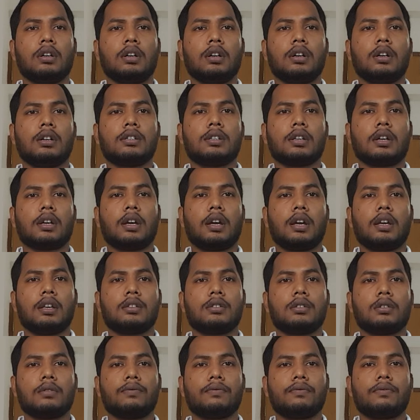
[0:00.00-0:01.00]
It's a
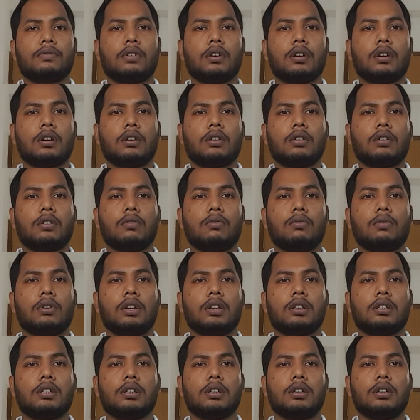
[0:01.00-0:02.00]
case of
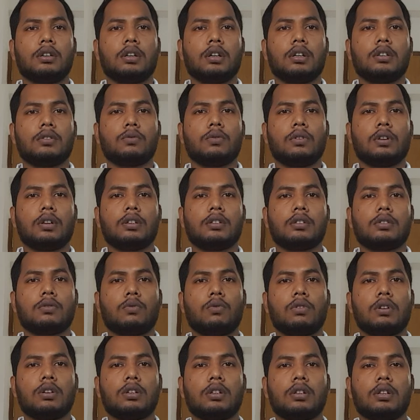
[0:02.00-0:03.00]
quality as well as
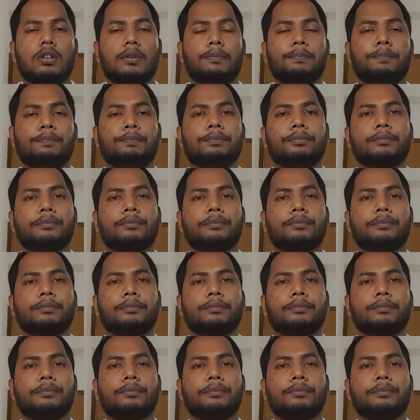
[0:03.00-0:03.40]
quantity,